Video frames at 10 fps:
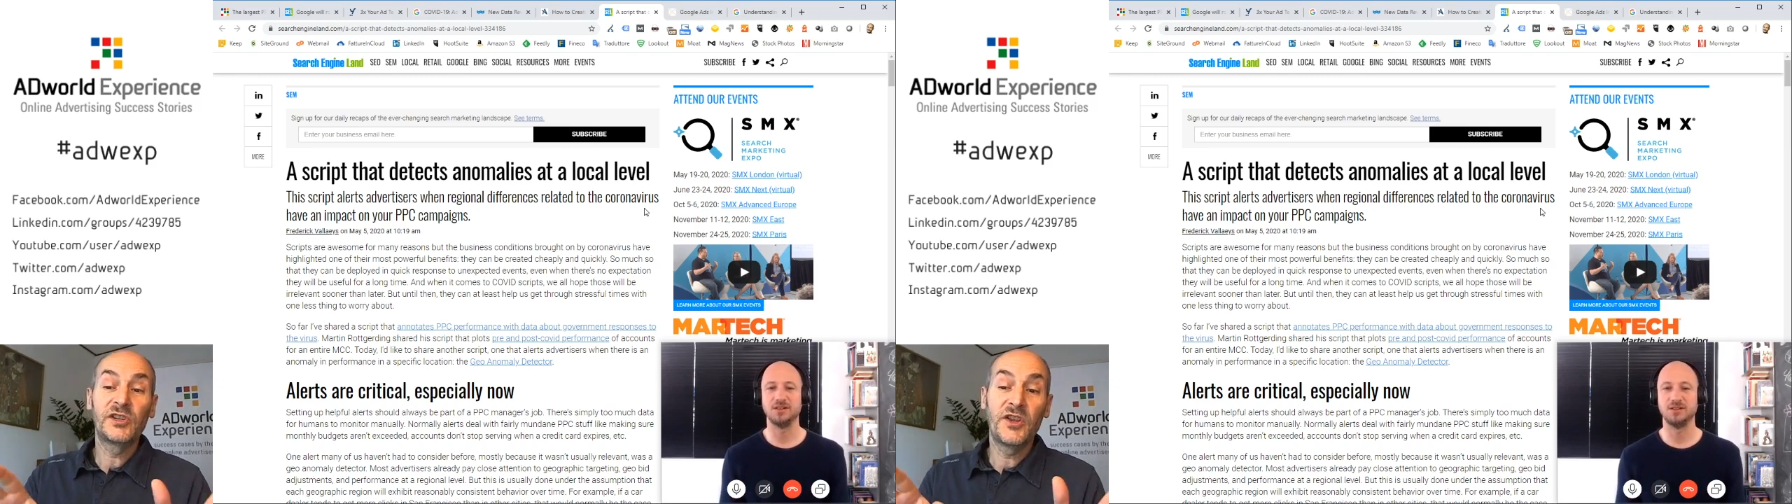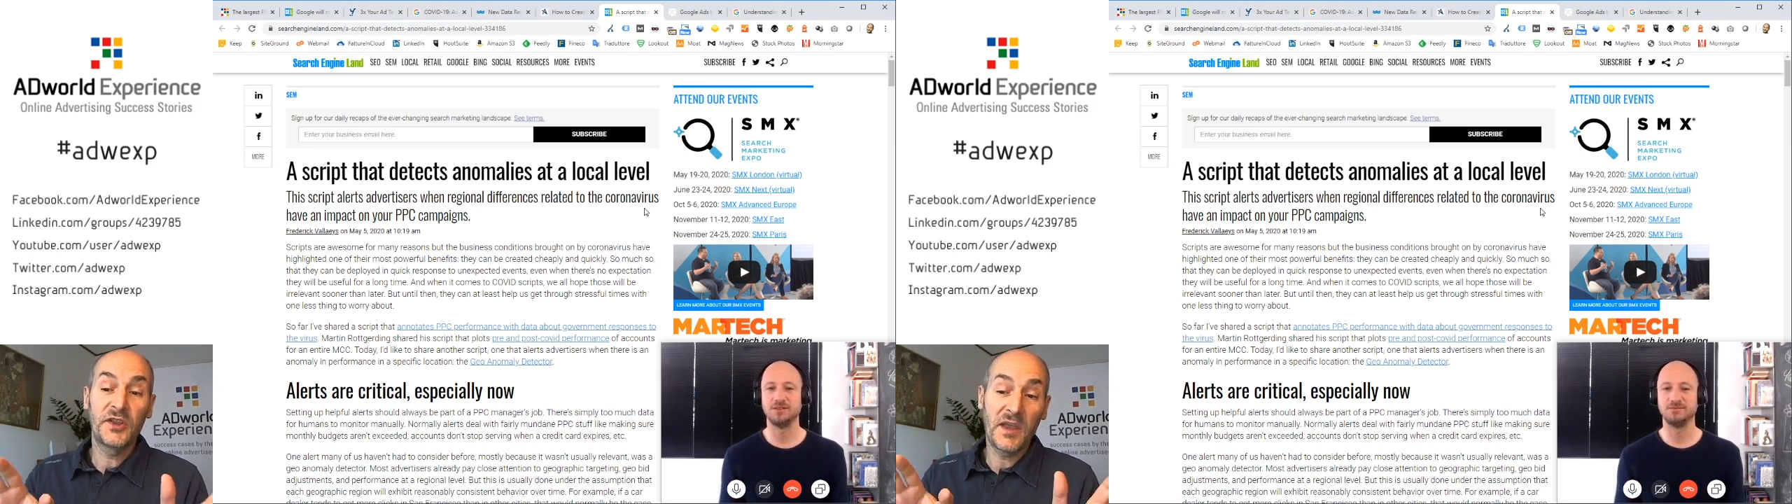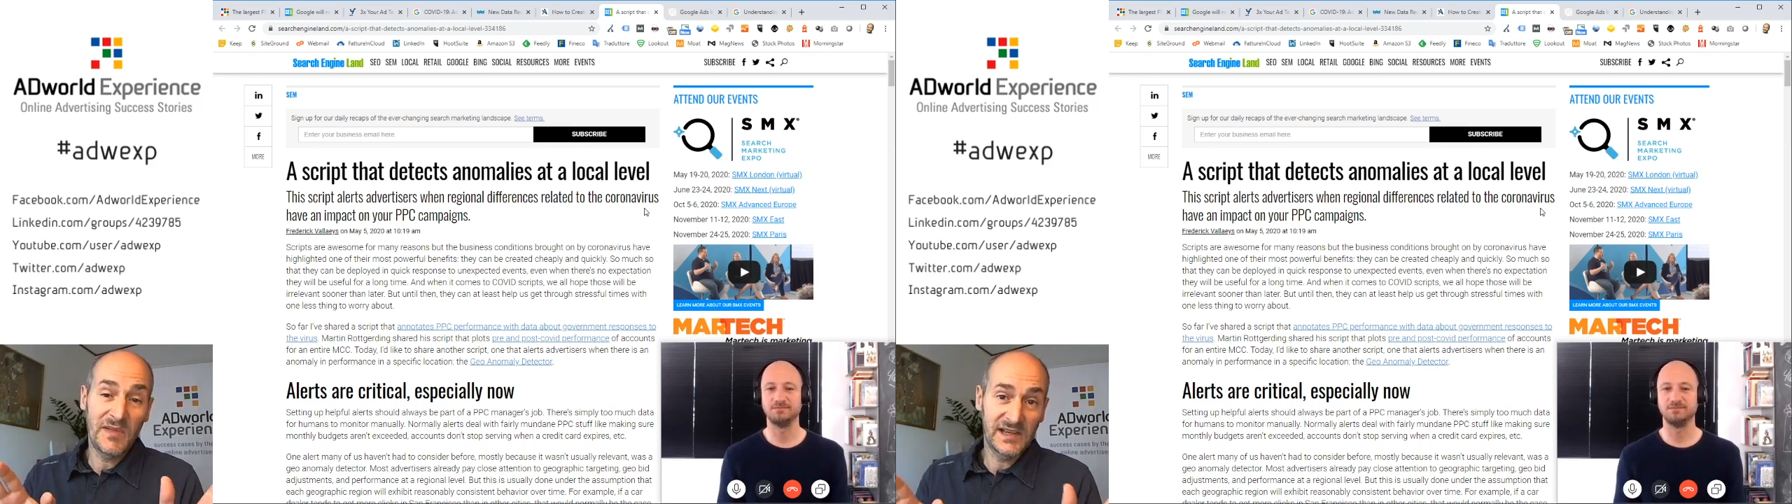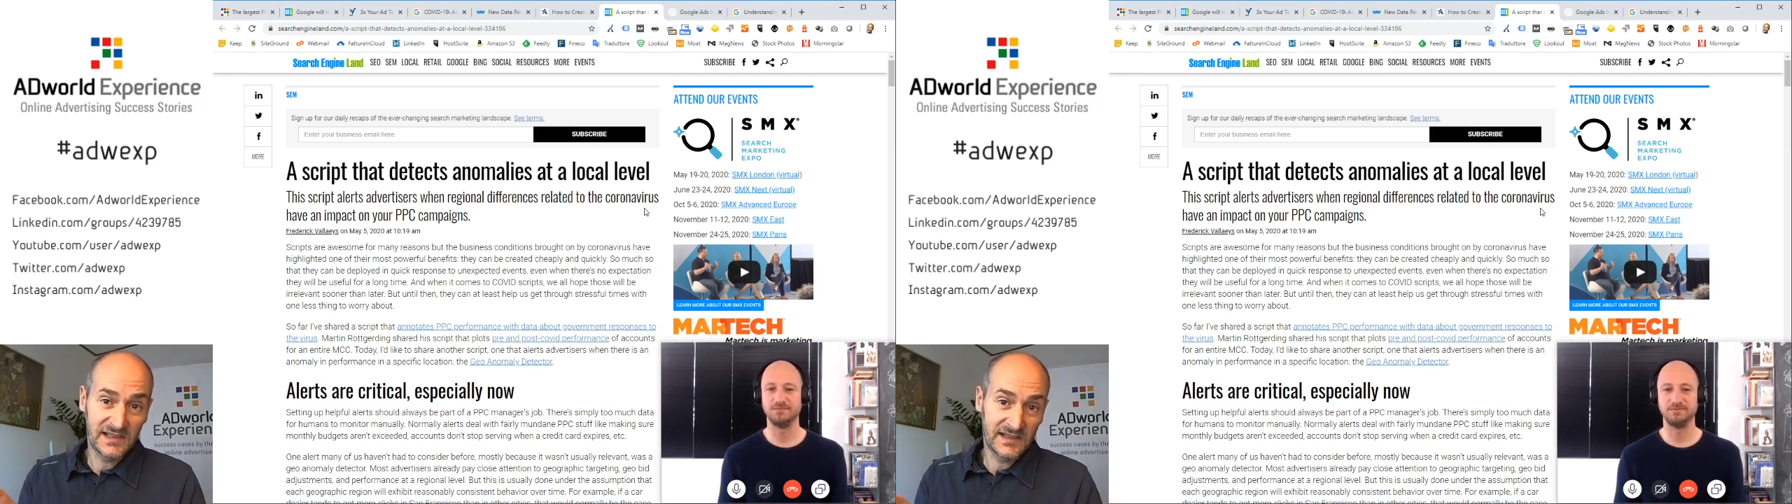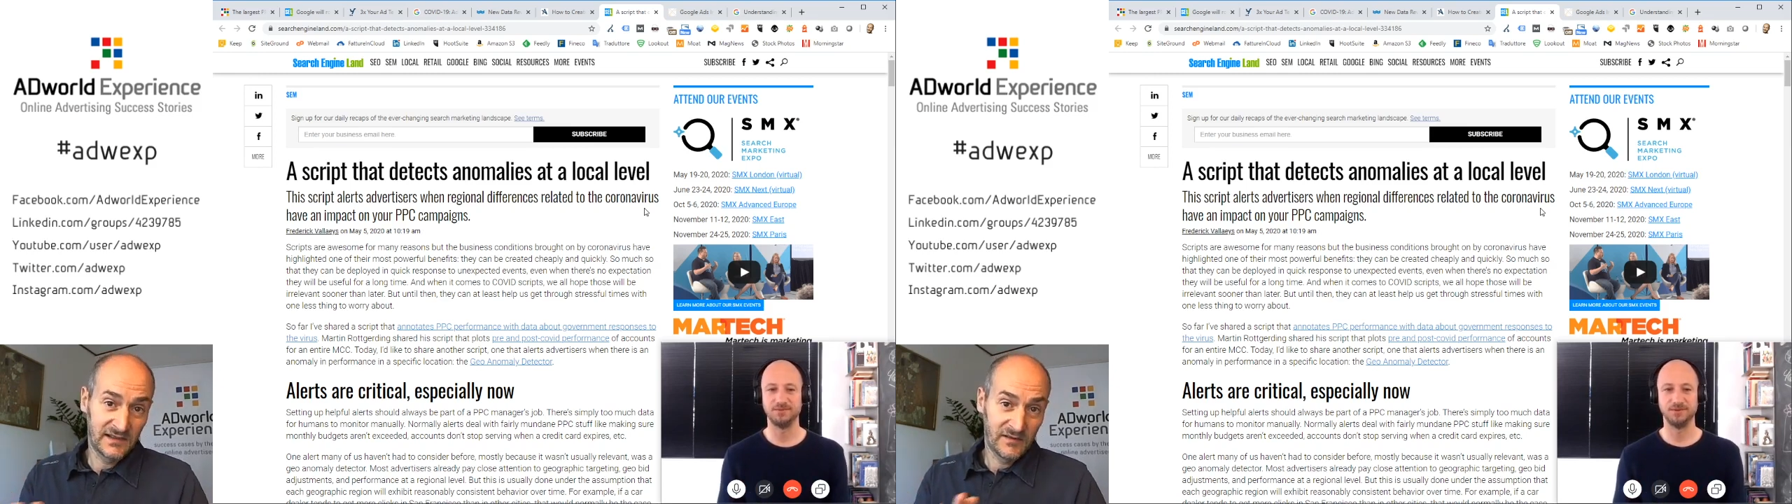is not a
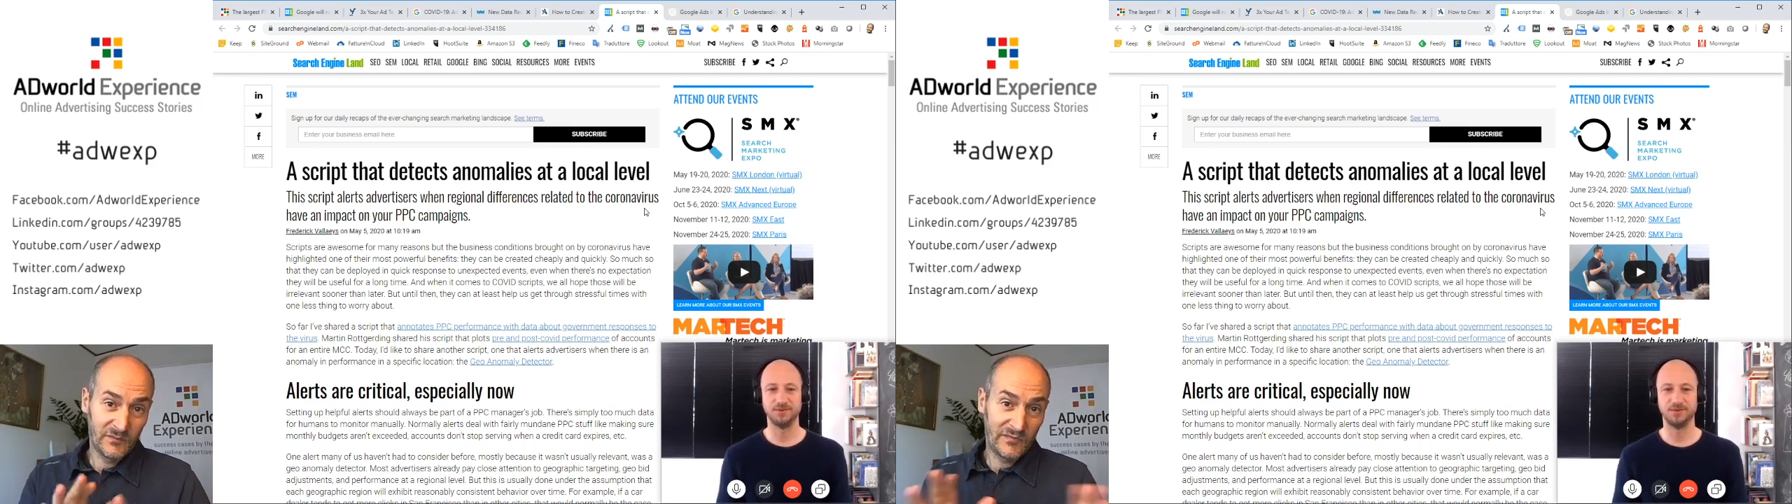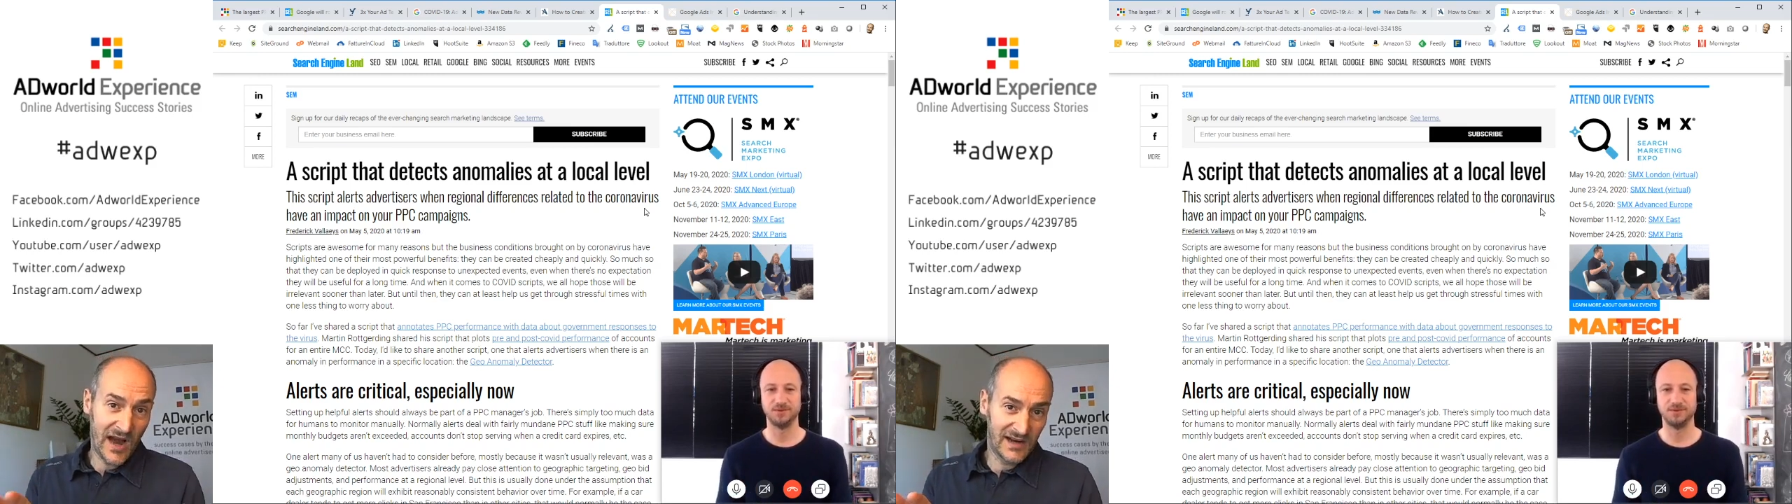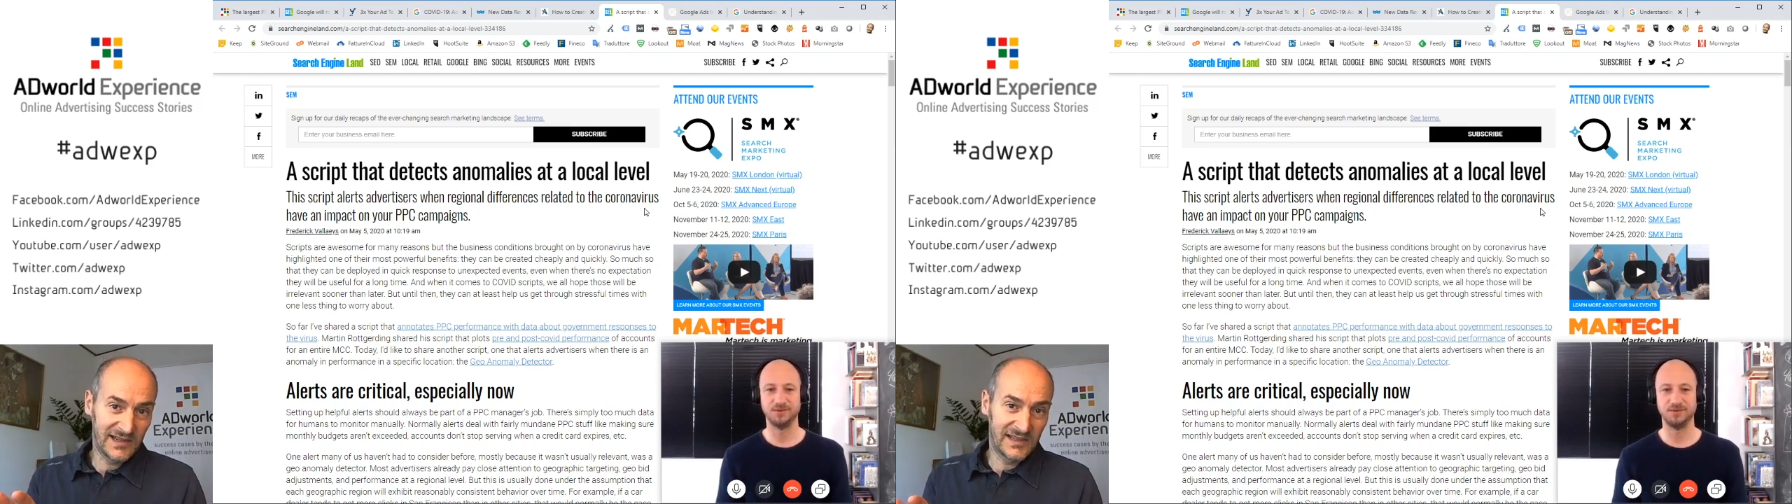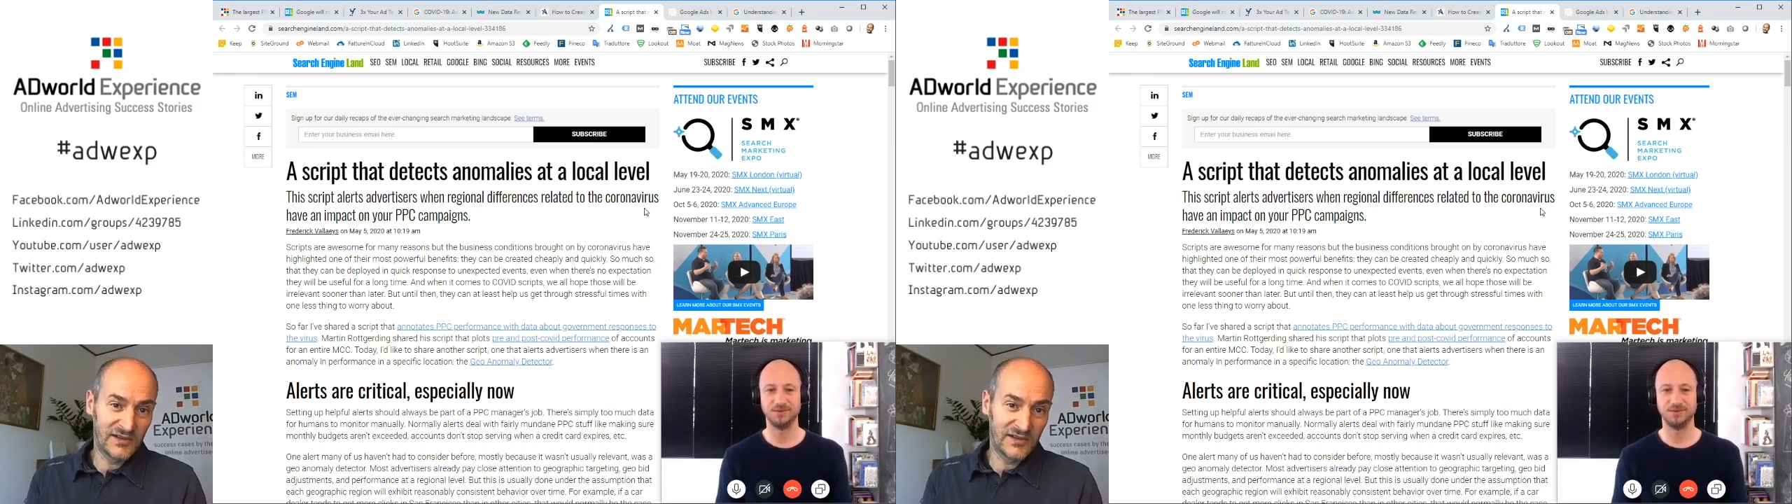best practice,